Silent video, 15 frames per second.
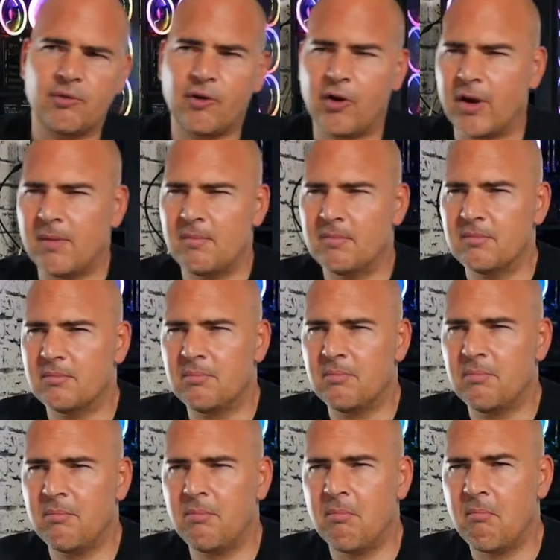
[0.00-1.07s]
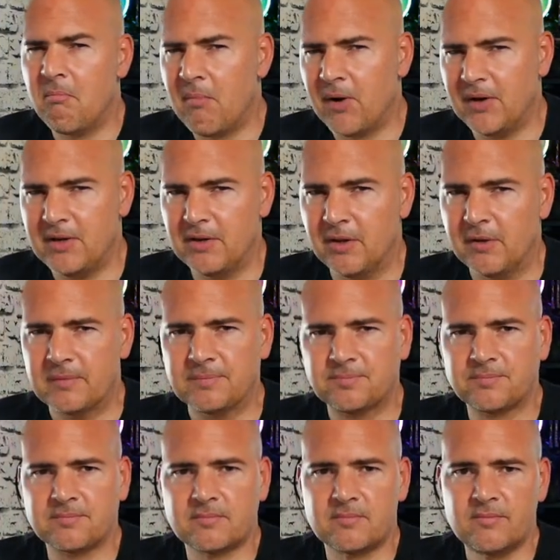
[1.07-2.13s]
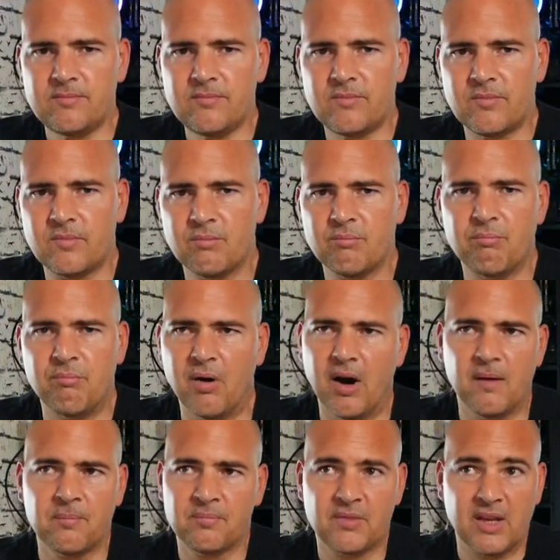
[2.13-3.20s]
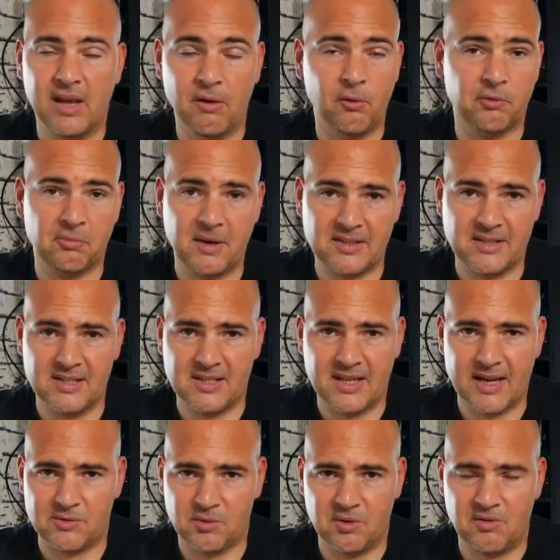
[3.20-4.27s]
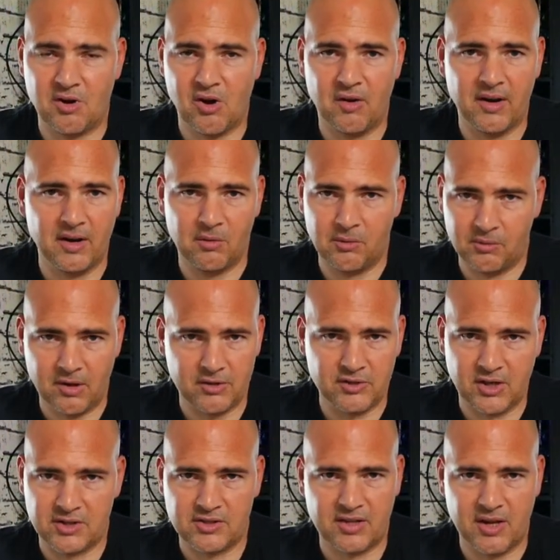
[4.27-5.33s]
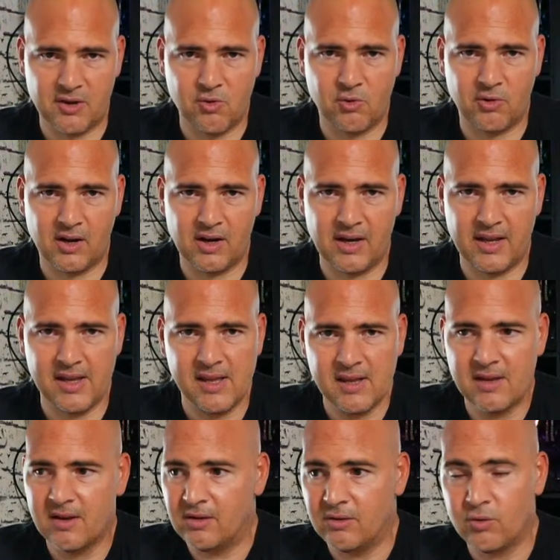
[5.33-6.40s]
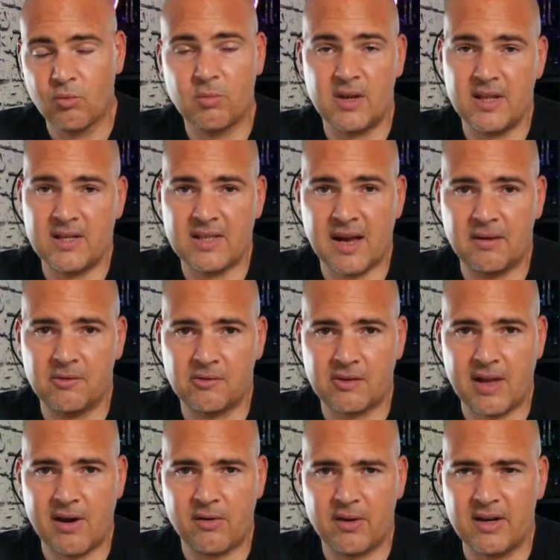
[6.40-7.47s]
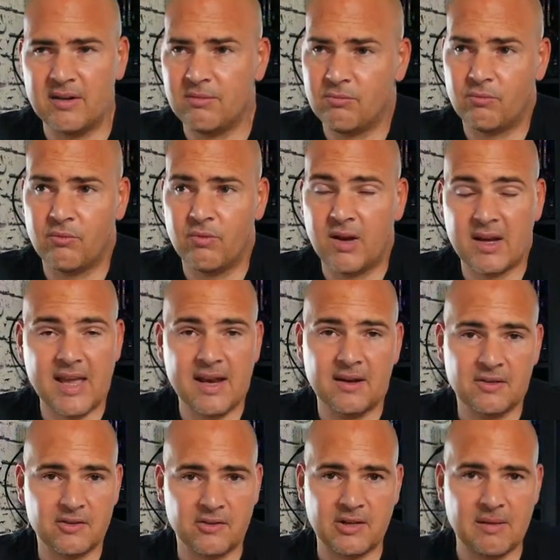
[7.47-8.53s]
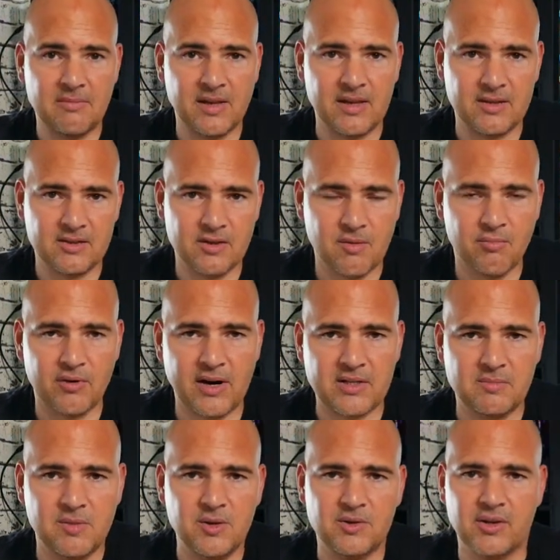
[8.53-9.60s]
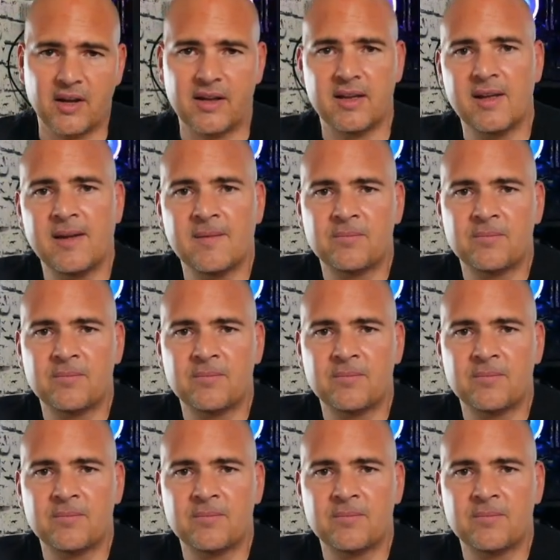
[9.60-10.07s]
Prime might do. But it automatically detects what you've got and it will adjust it accordingly. Normally they downscale, and again, it's the same thing as compressed music.